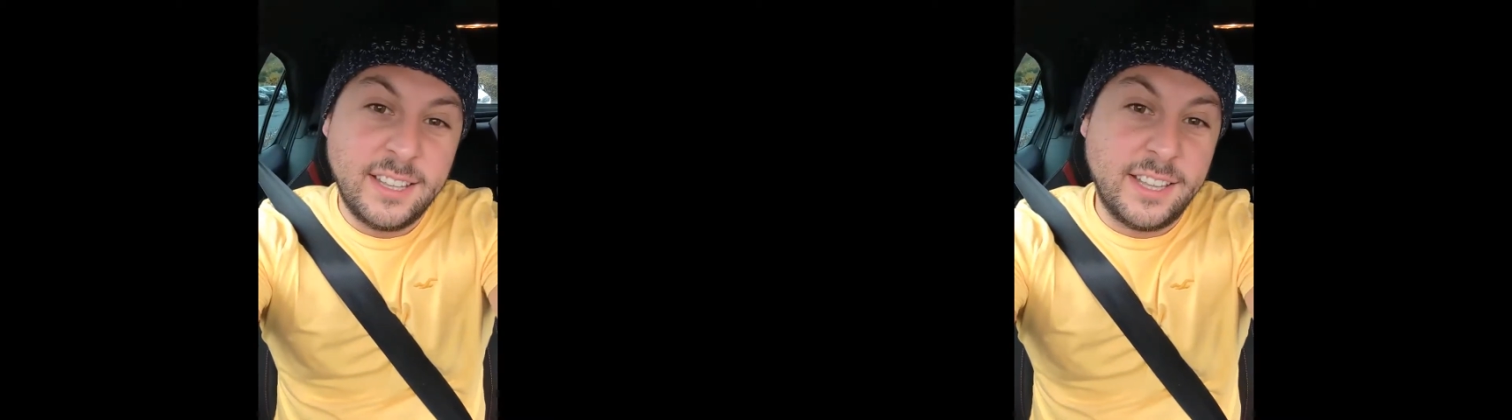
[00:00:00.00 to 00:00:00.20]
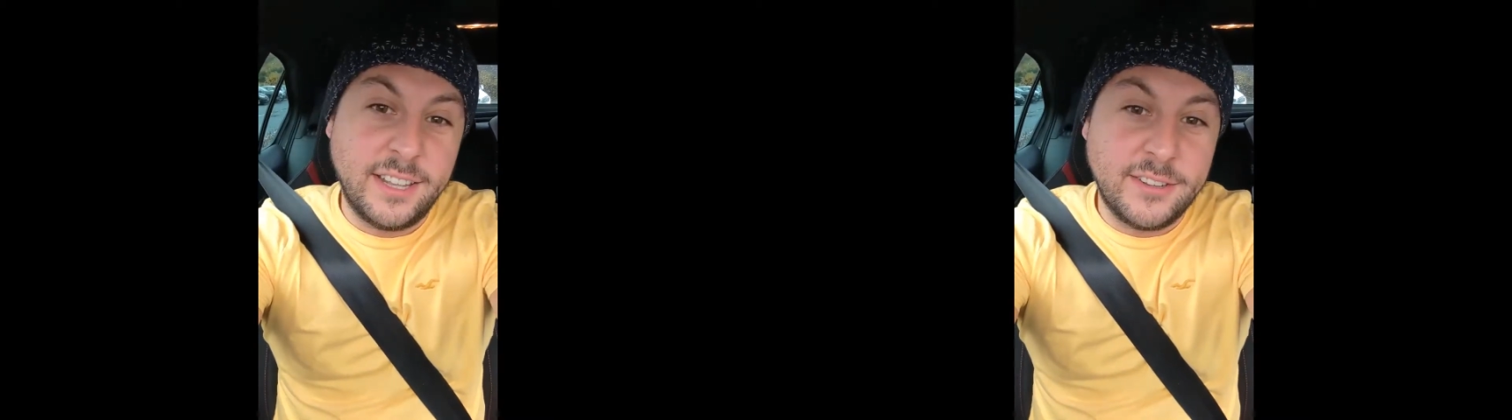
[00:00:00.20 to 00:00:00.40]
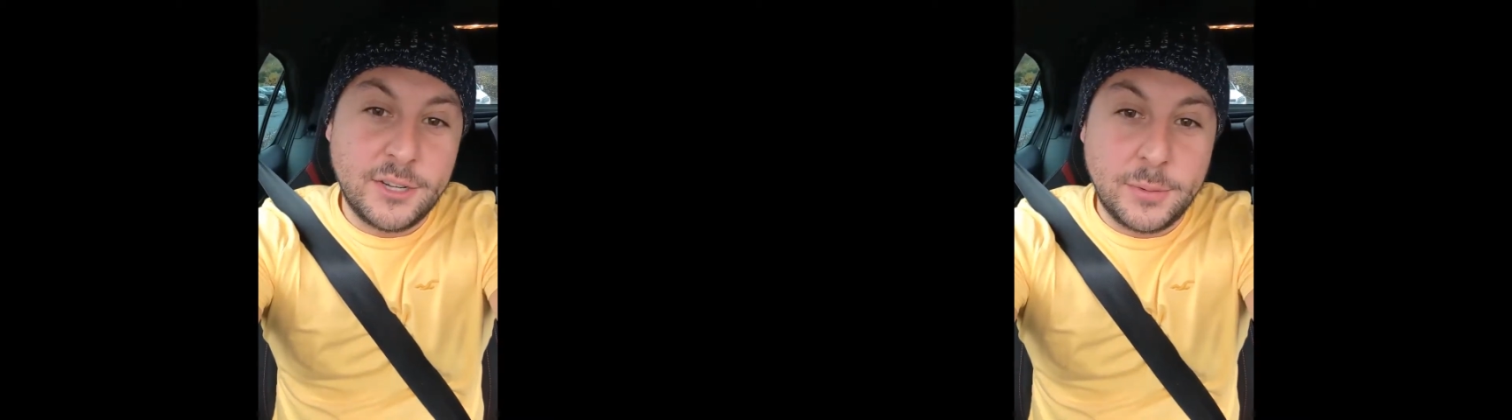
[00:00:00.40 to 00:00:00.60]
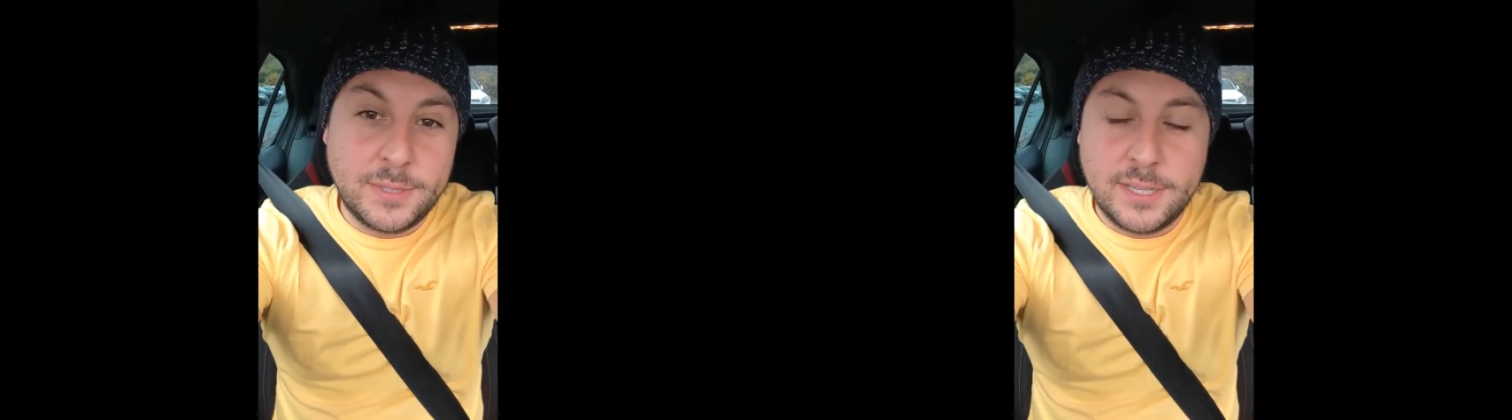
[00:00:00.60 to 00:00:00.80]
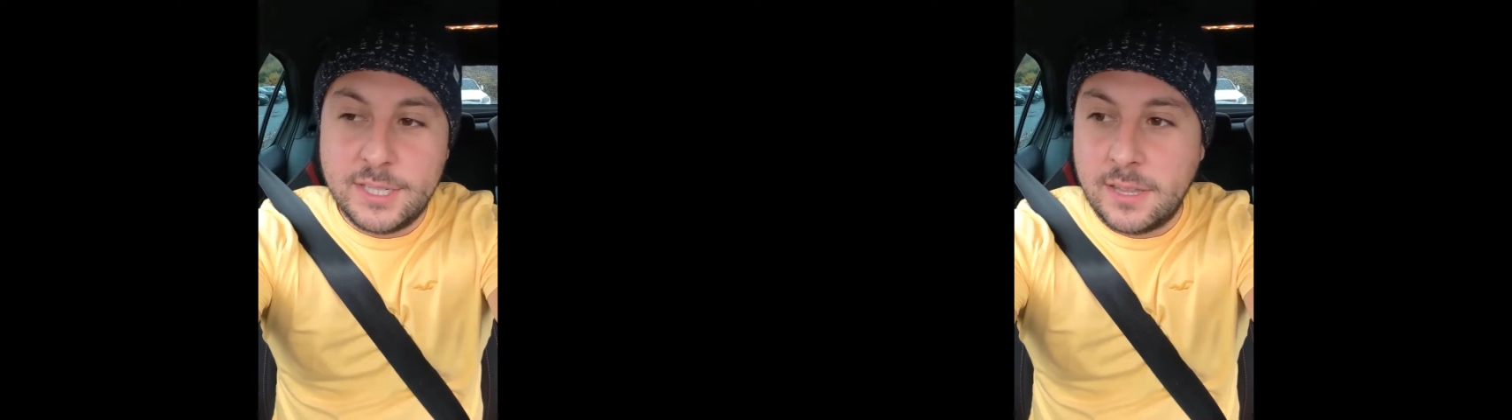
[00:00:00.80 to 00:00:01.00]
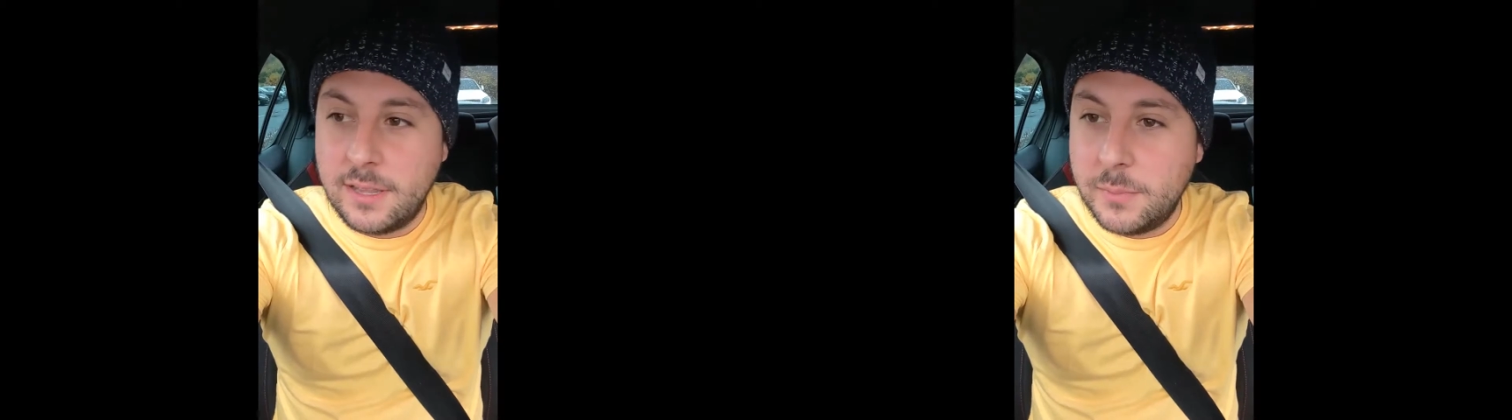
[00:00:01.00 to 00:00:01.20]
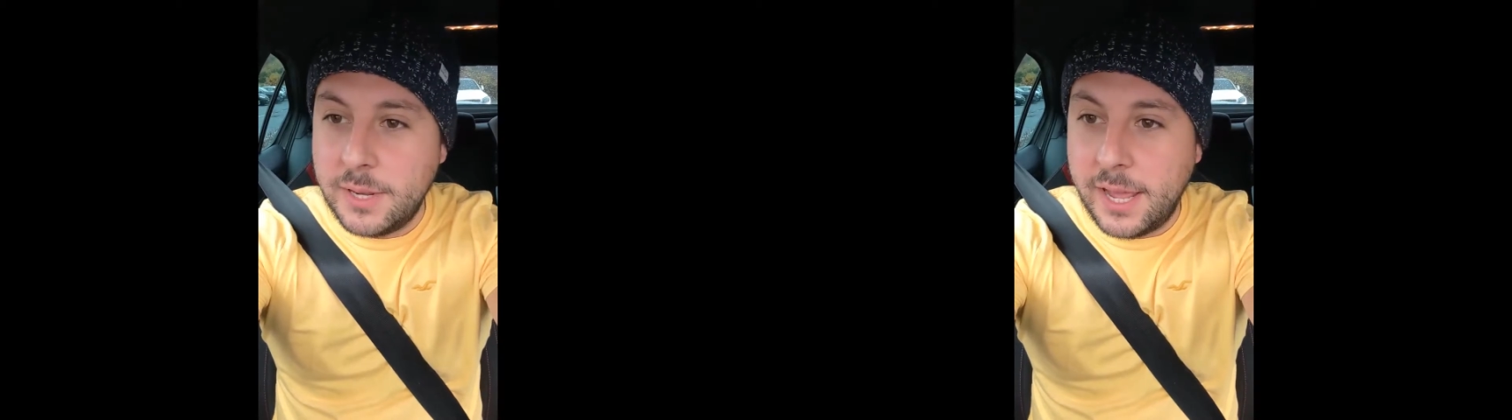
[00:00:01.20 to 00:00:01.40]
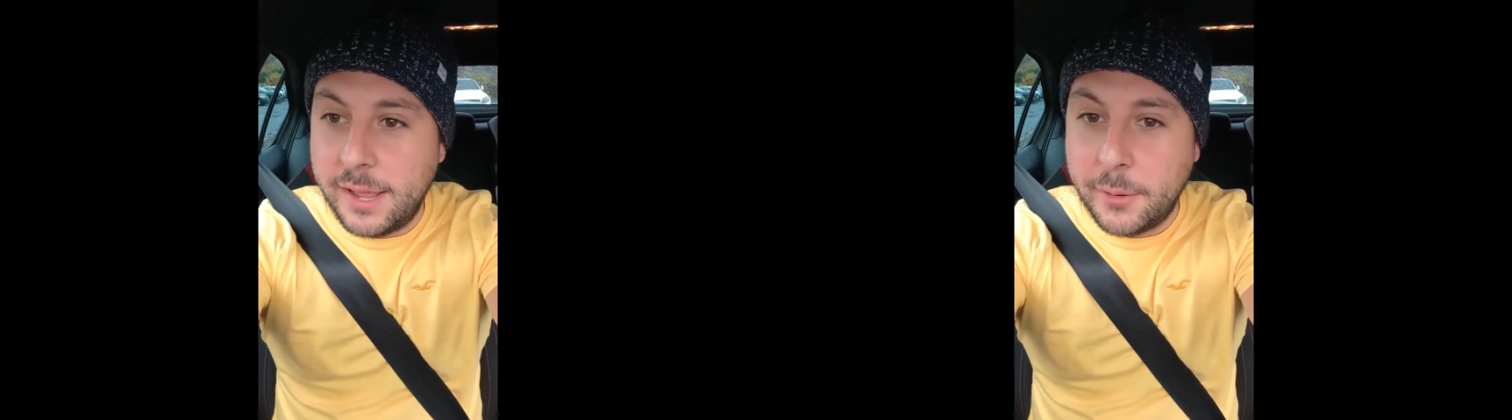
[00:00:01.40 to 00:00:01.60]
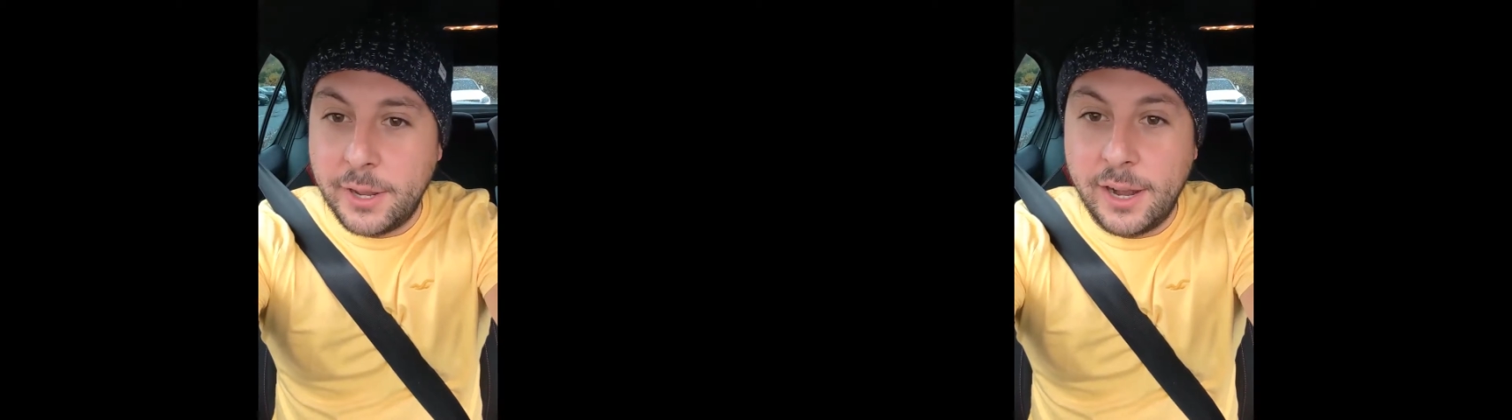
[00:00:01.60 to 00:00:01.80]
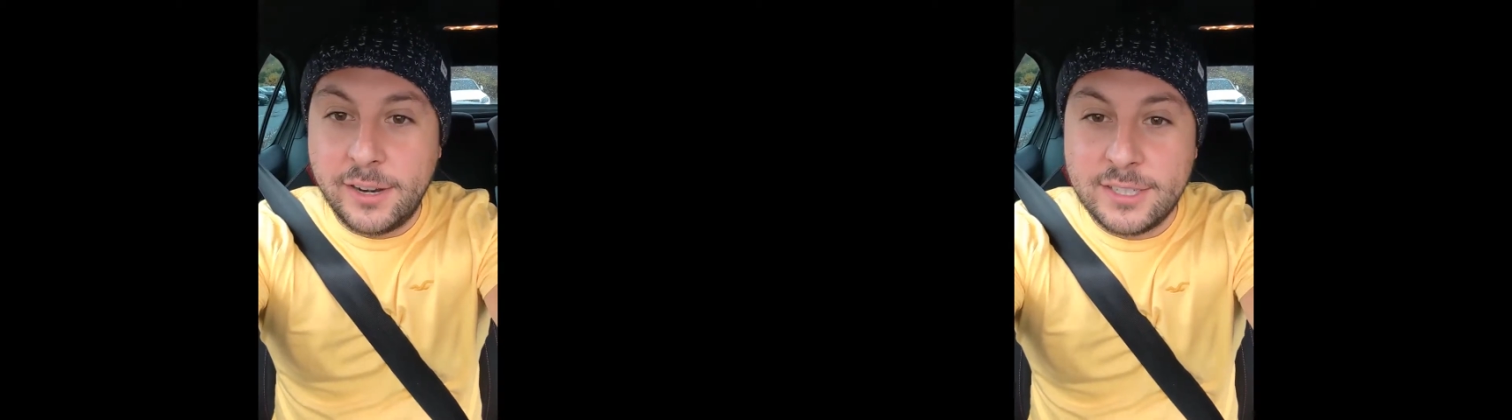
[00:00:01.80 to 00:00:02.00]
Lady in the shop says they'd been hit
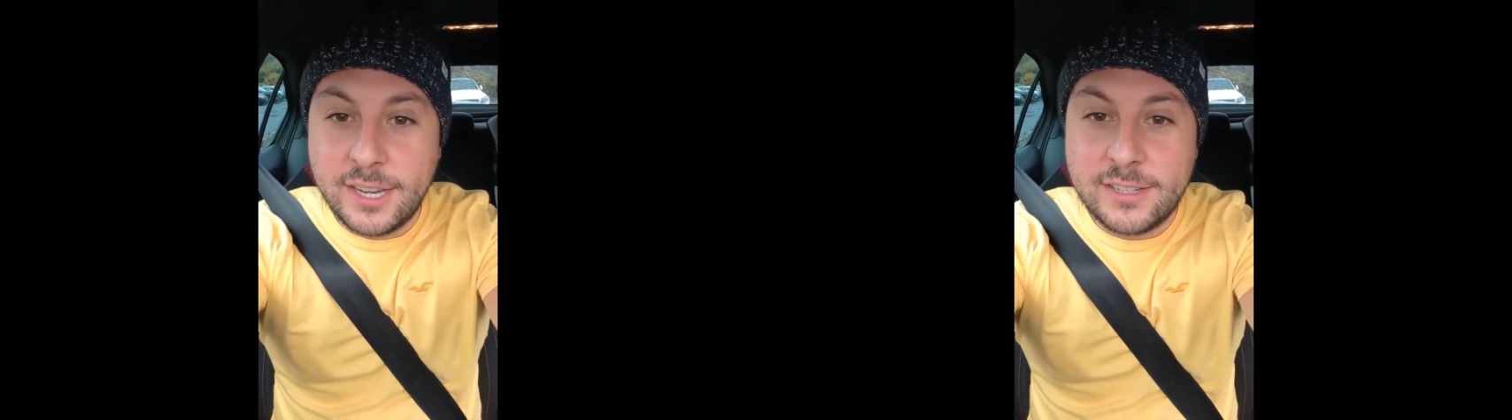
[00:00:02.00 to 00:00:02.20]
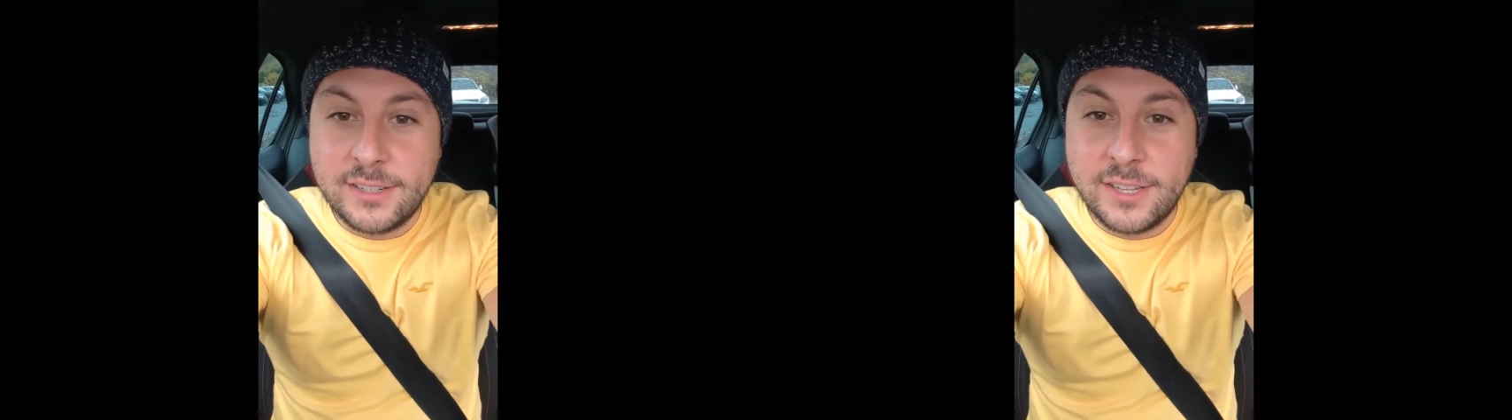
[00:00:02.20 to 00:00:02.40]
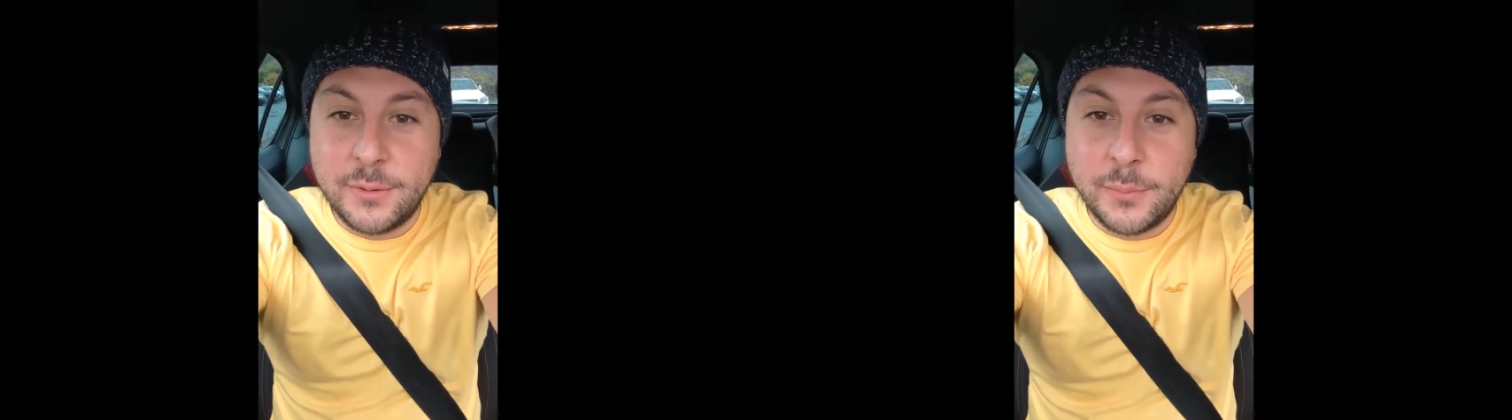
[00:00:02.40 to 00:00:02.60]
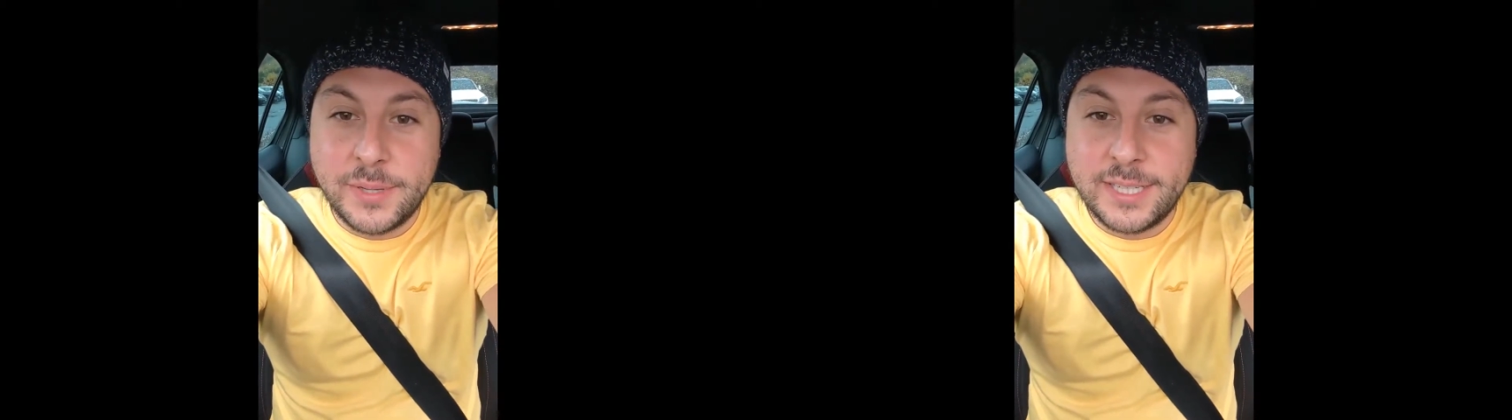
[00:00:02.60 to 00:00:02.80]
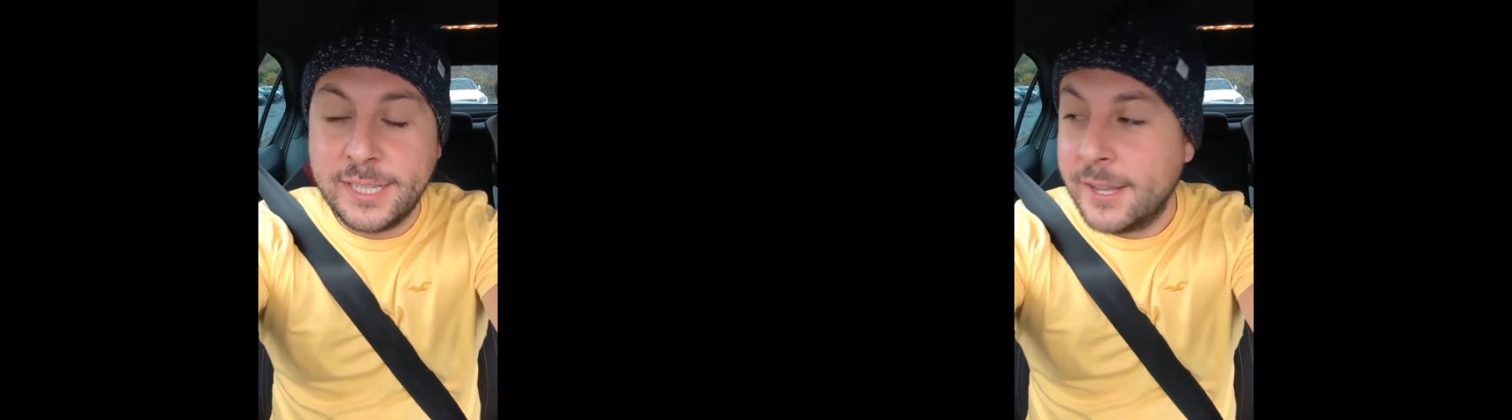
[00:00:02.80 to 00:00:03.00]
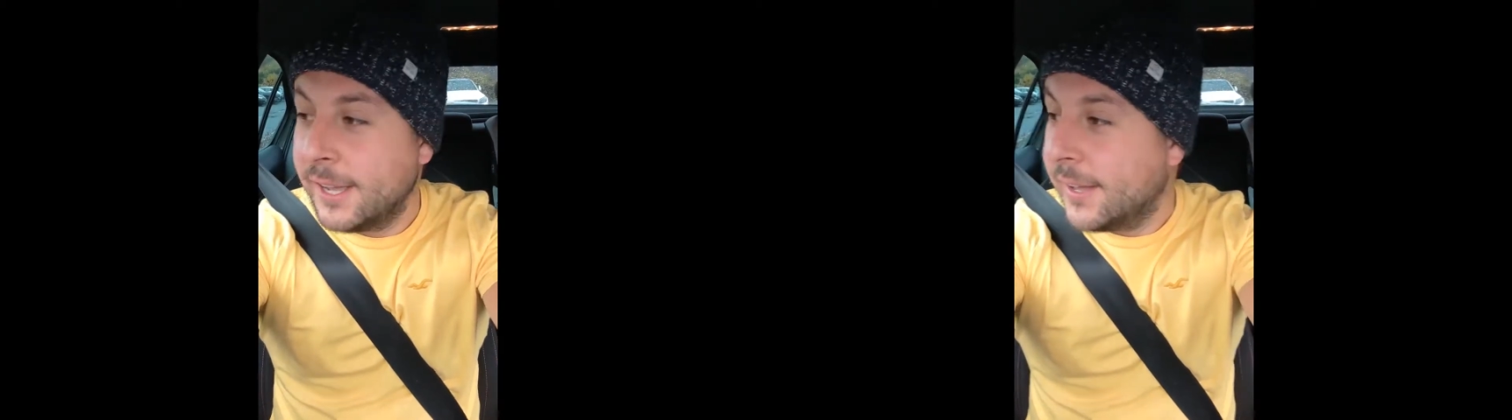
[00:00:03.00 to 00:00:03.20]
quite hard yesterday, they were busy.